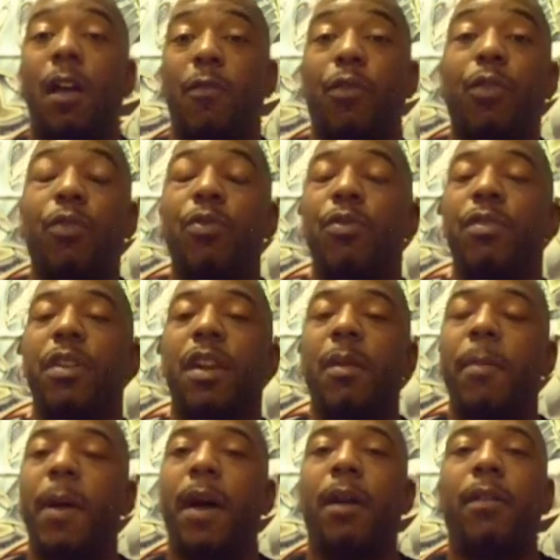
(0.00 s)
The real cool thing
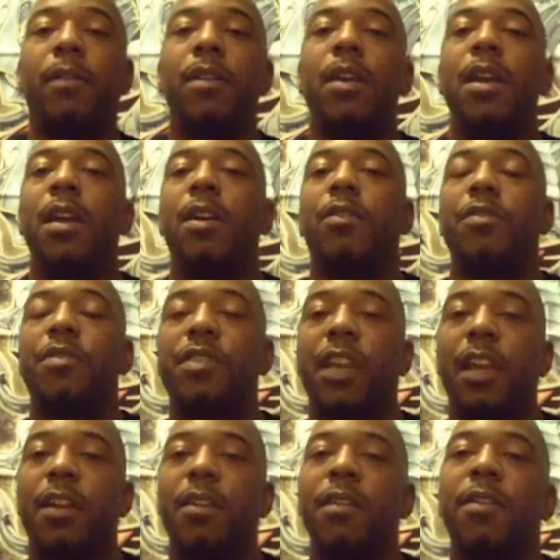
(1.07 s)
about
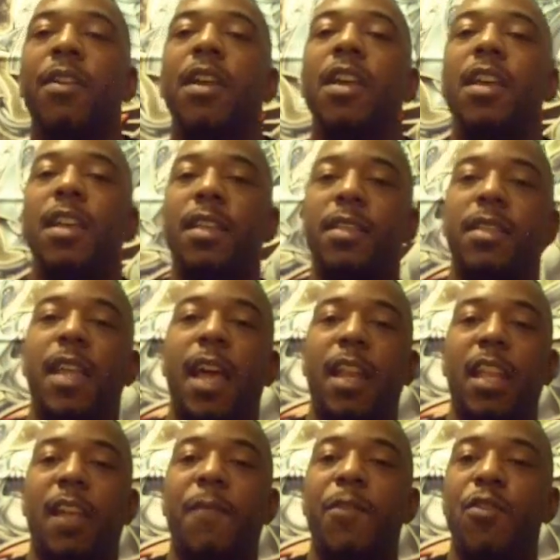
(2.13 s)
Crusader is
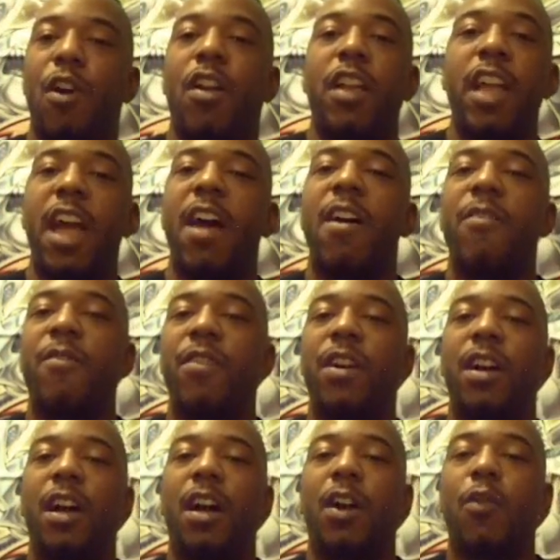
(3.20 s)
that if you already have
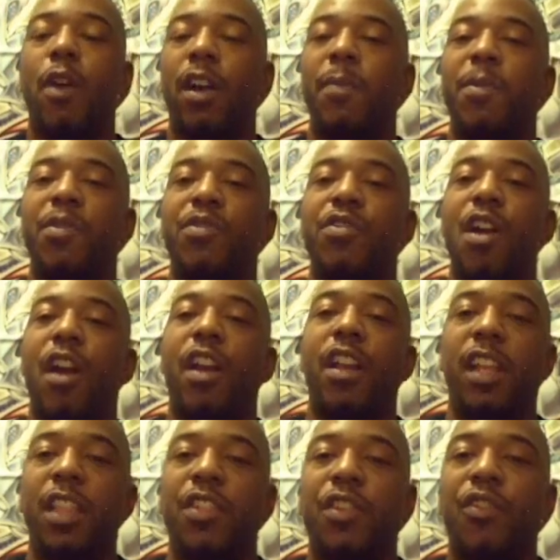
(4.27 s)
a Koa'ki Meiru target
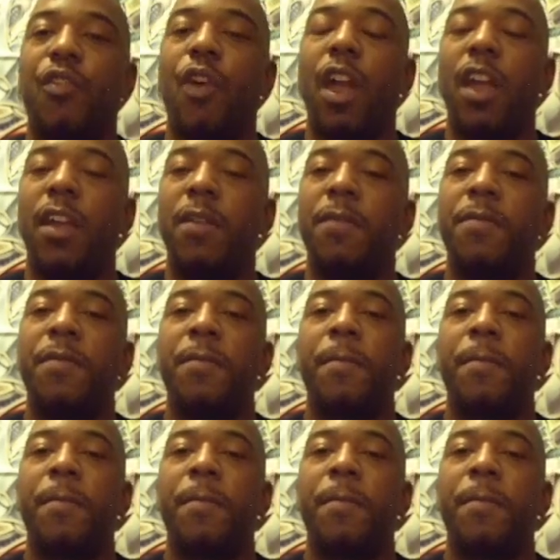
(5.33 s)
in the grave,